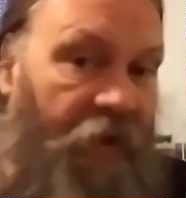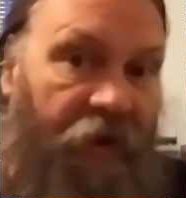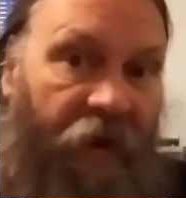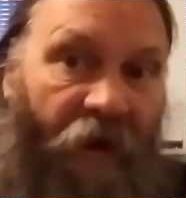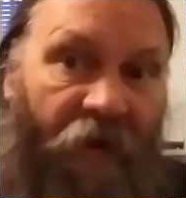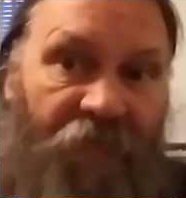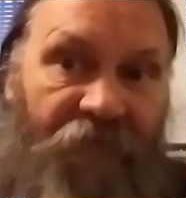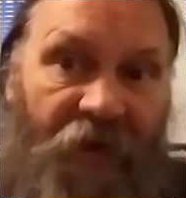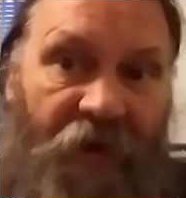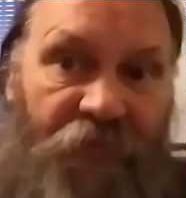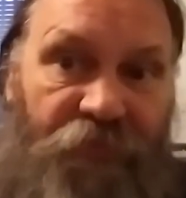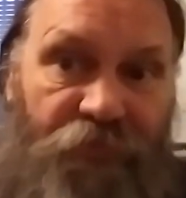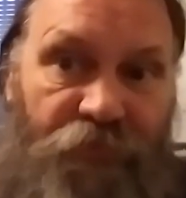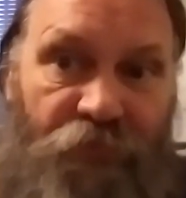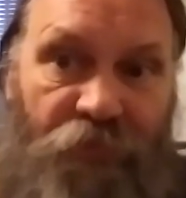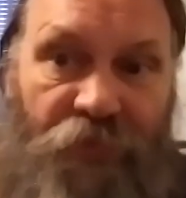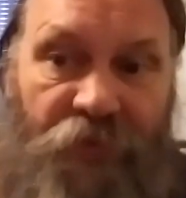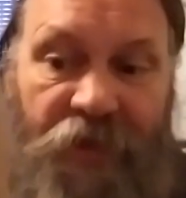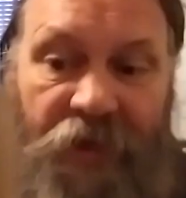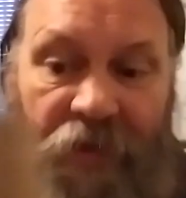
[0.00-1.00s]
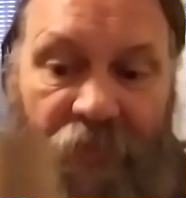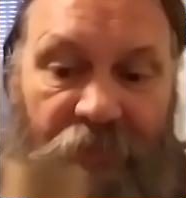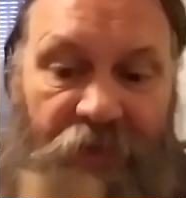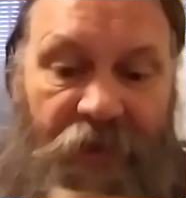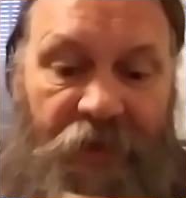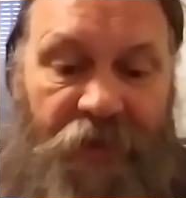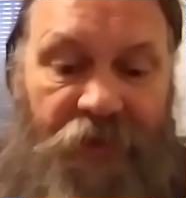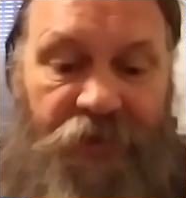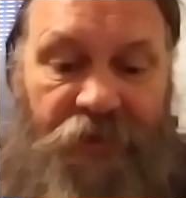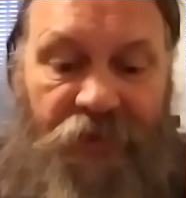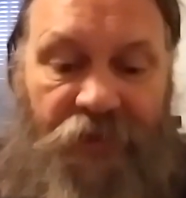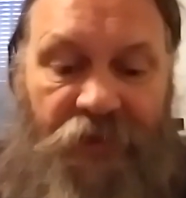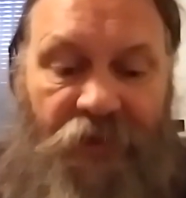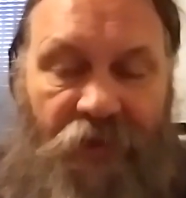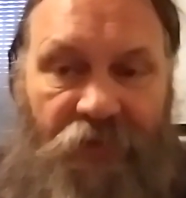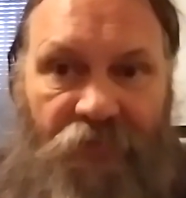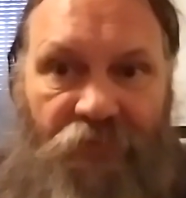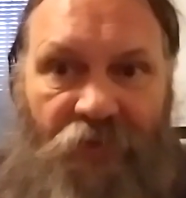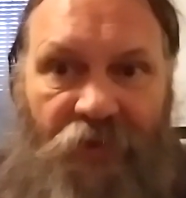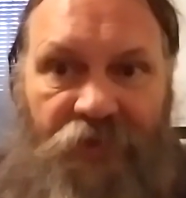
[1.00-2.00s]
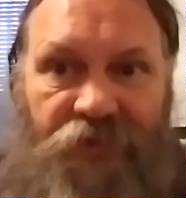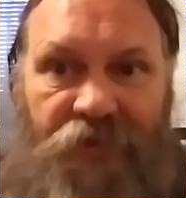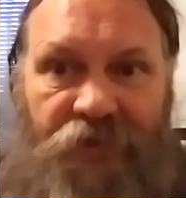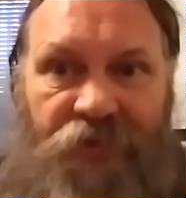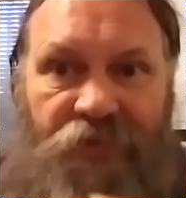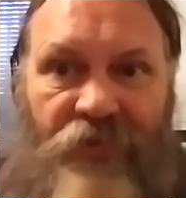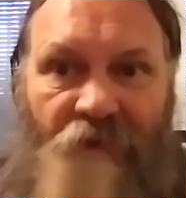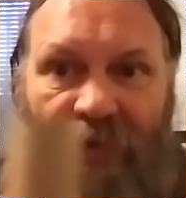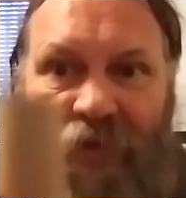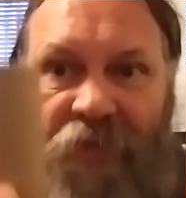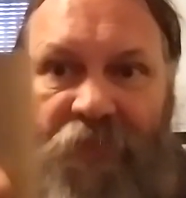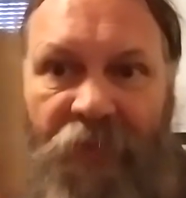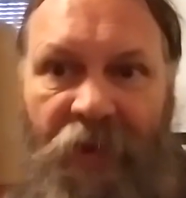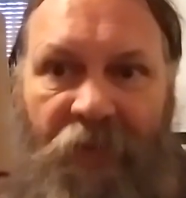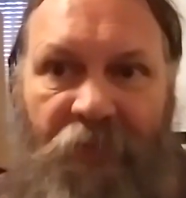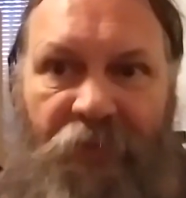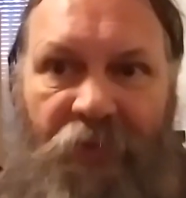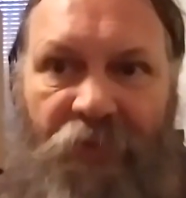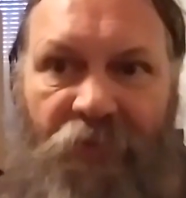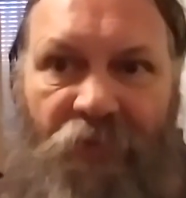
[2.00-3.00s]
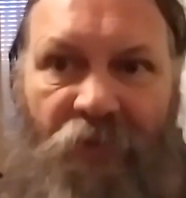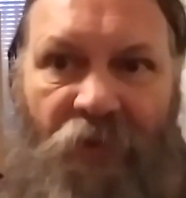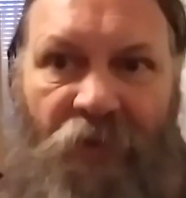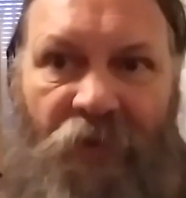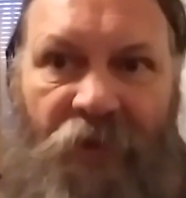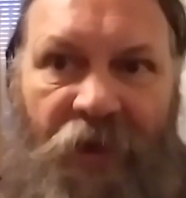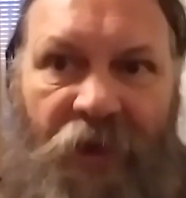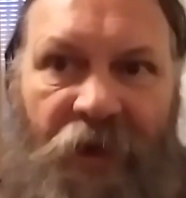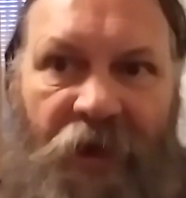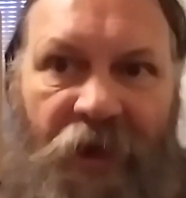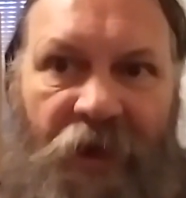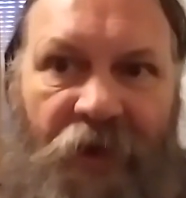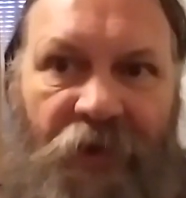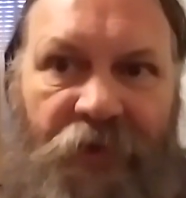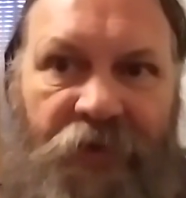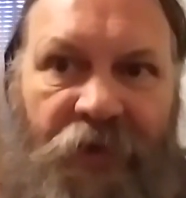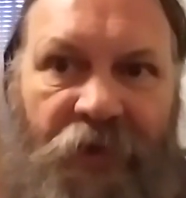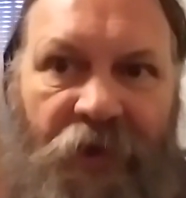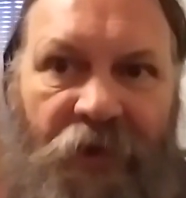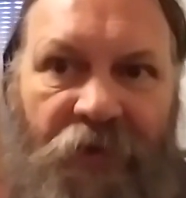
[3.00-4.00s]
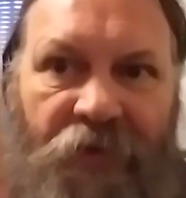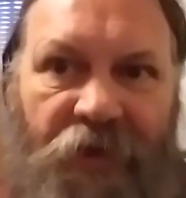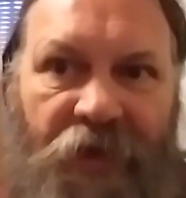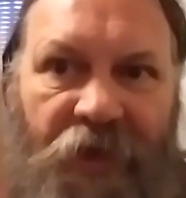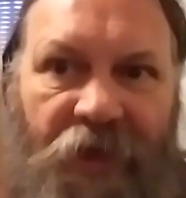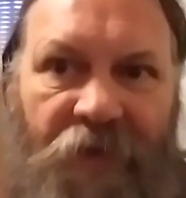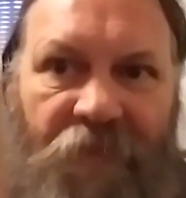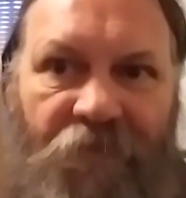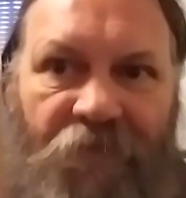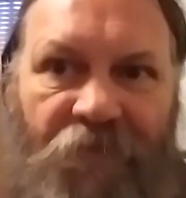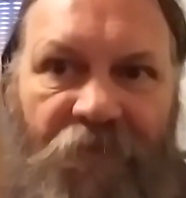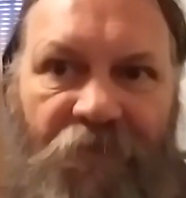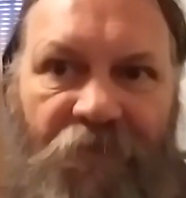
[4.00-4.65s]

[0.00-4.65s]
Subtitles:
Now if I drew an image across this toilet paper roll and turned it,